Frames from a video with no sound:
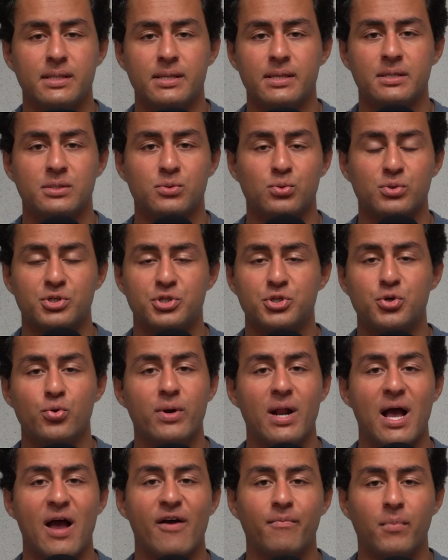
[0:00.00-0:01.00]
this was two
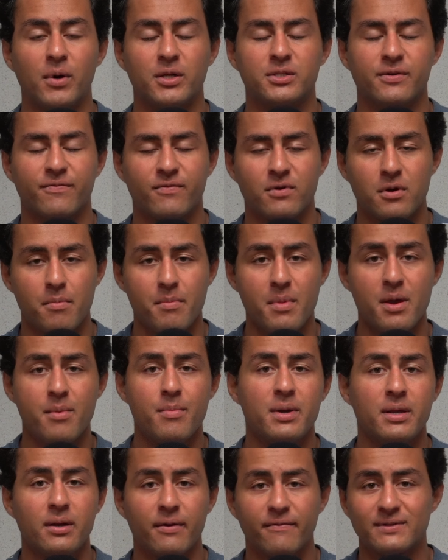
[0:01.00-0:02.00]
and a half months of
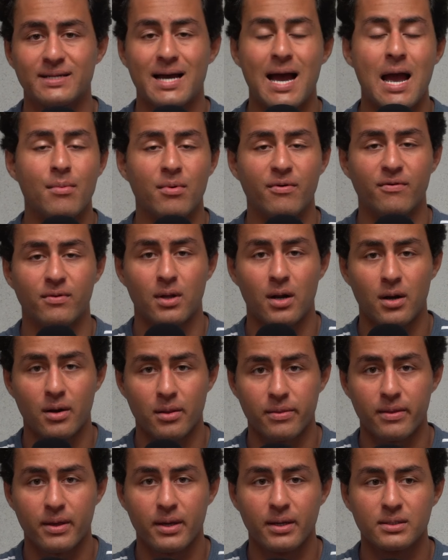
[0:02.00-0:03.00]
commitment, of time, of a lot of
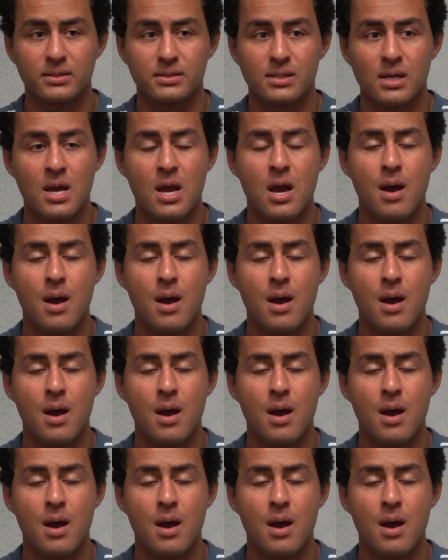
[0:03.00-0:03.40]
things.